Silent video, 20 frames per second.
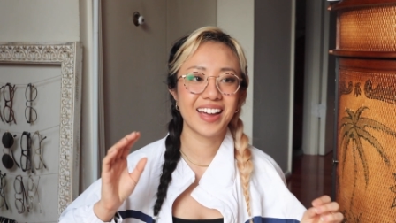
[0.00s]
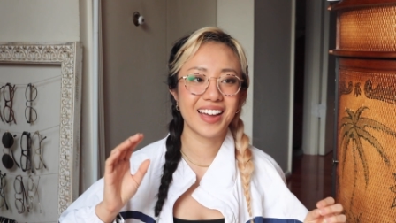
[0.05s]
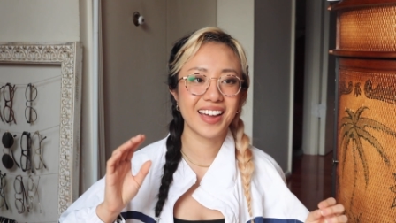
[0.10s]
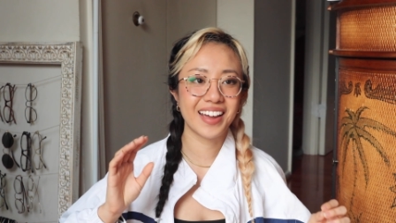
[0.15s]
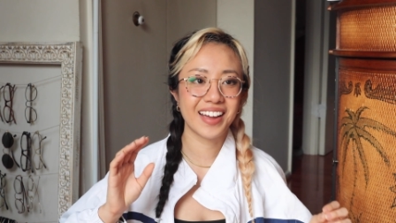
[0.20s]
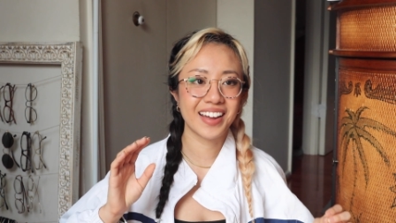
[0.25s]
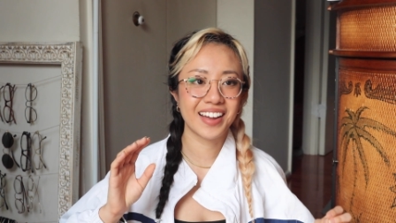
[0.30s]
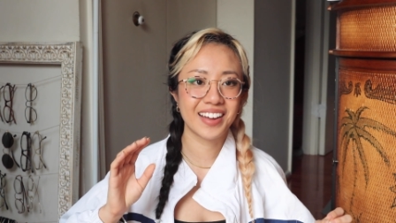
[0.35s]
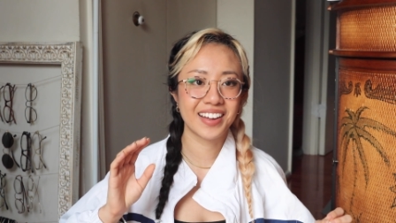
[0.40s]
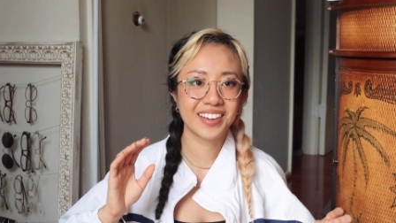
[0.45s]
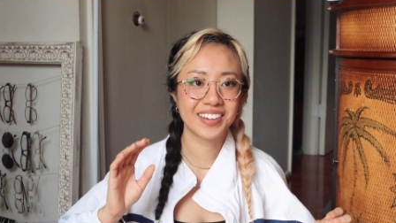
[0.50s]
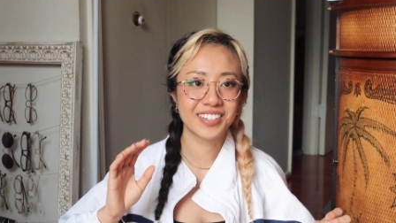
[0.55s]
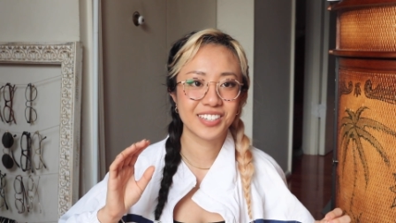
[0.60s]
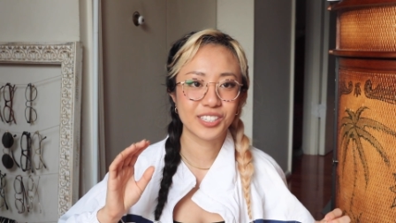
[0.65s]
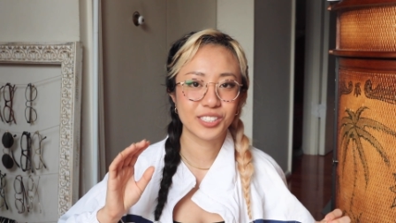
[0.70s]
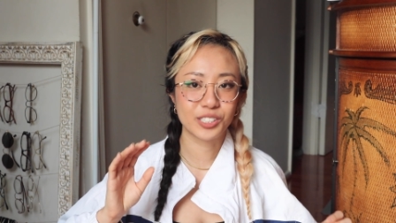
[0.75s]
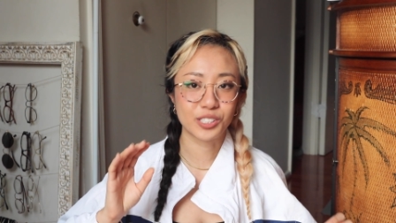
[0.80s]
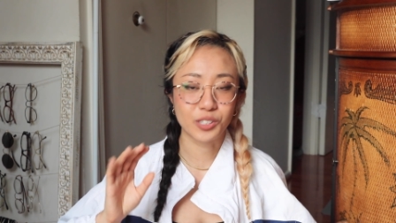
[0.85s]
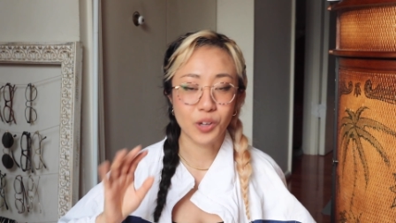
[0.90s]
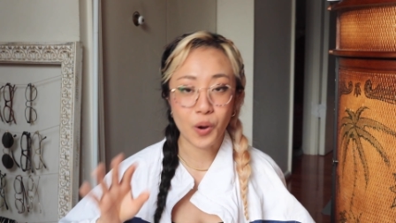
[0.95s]

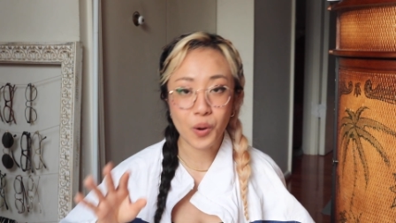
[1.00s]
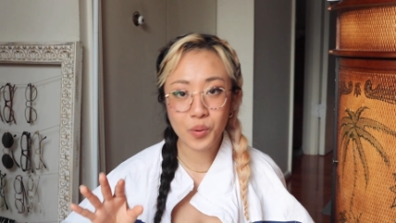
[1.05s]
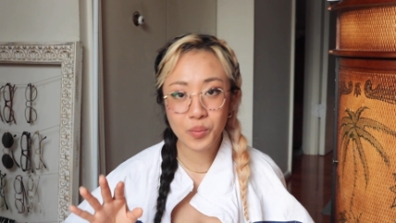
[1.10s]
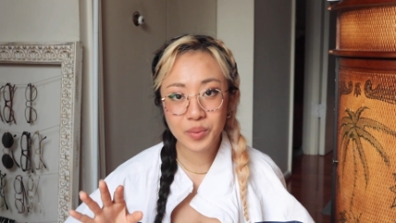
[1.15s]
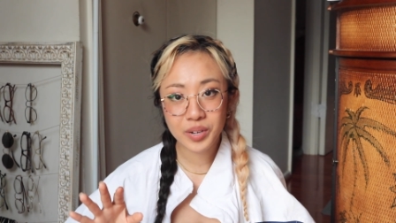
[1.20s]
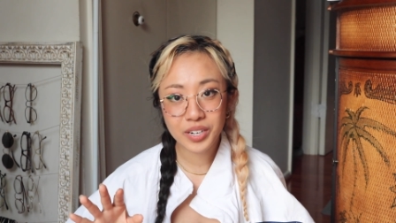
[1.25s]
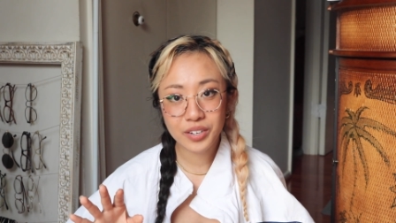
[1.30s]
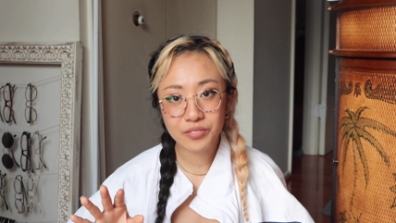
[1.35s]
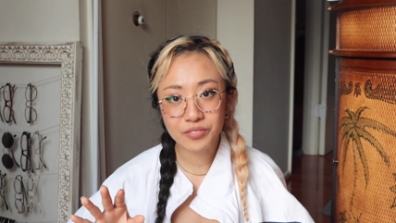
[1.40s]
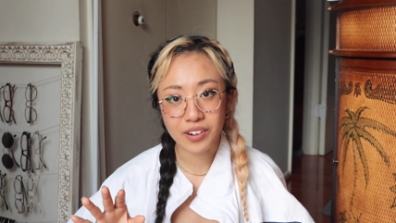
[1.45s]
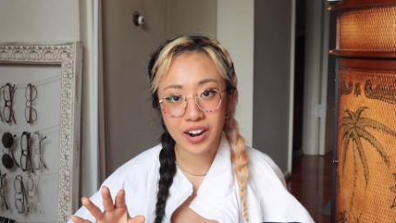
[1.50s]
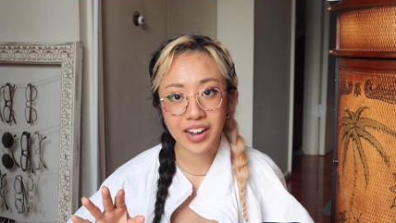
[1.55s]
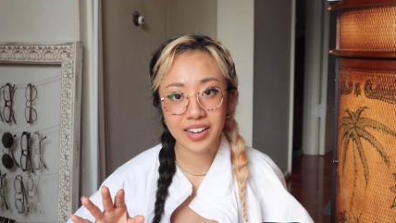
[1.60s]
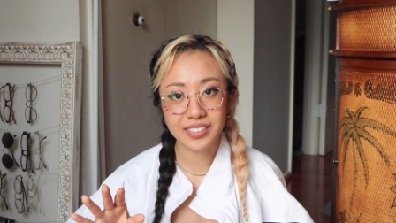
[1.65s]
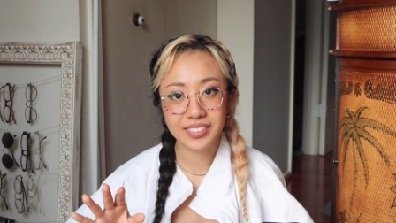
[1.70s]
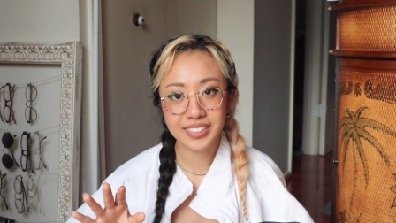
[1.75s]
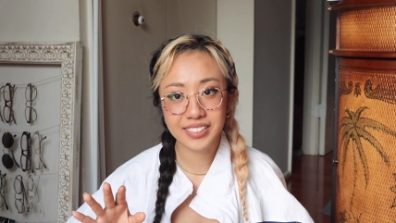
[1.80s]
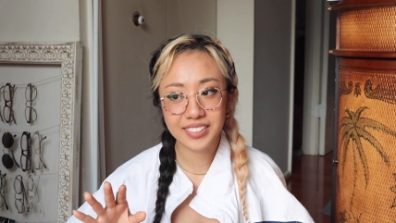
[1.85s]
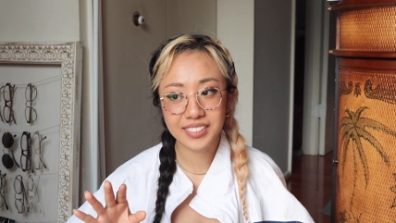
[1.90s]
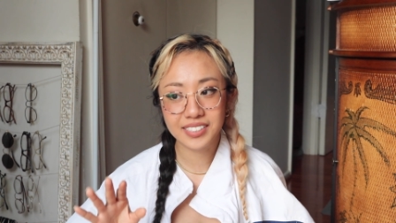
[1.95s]
and so many
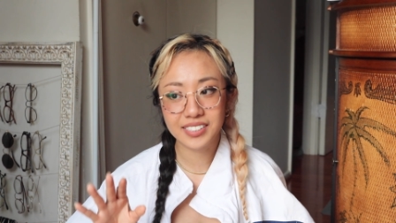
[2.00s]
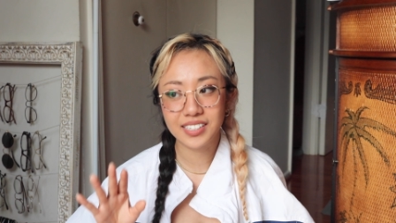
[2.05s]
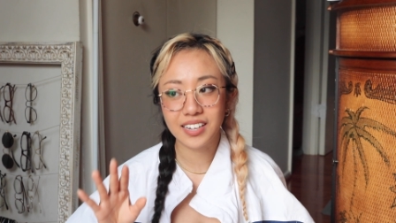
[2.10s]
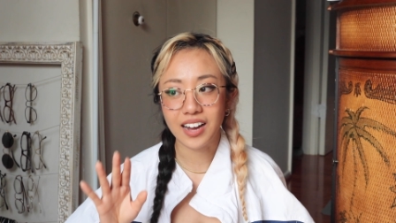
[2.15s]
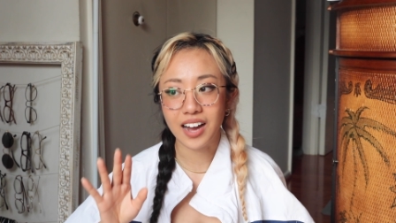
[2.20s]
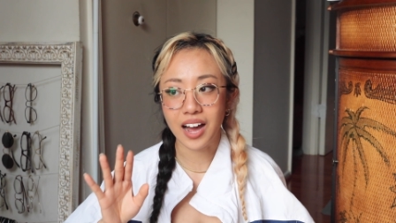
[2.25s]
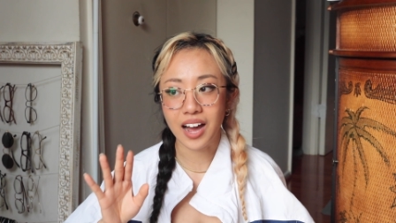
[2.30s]
friends